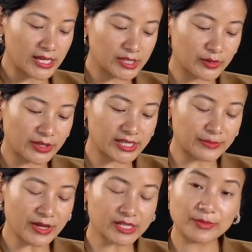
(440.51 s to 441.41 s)
So this
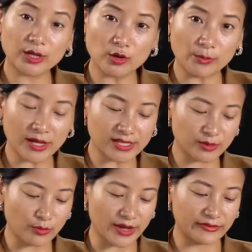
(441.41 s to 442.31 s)
must be
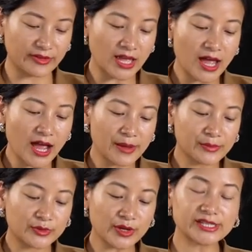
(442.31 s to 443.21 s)
Gopal's wife.
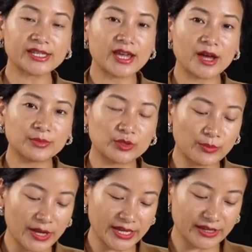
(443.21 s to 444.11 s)
I'm dressing up to
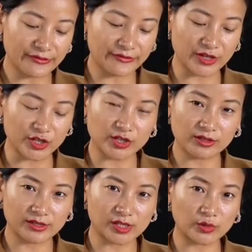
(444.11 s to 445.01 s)
buy a fish.
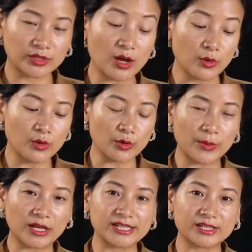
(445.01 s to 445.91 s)
So now
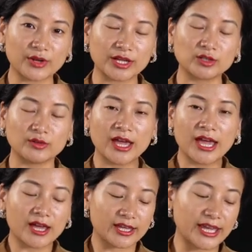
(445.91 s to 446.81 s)
Gopal is trying to
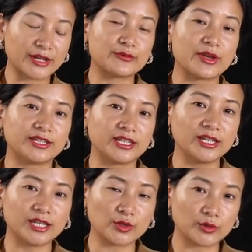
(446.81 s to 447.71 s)
get
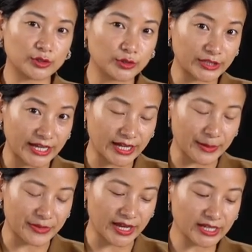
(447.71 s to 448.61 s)
ready in order to take
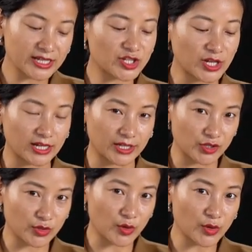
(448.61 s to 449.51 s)
up that
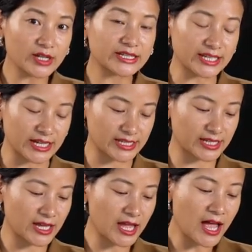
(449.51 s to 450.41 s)
challenge or
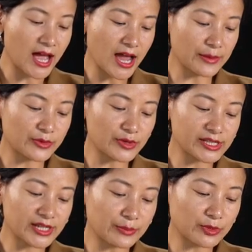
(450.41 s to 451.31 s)
task. I'm
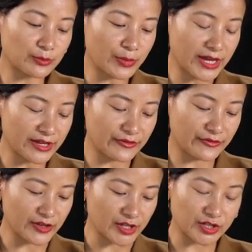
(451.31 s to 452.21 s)
dressing up to buy a
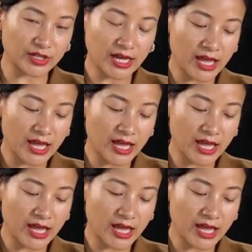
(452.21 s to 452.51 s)
fish.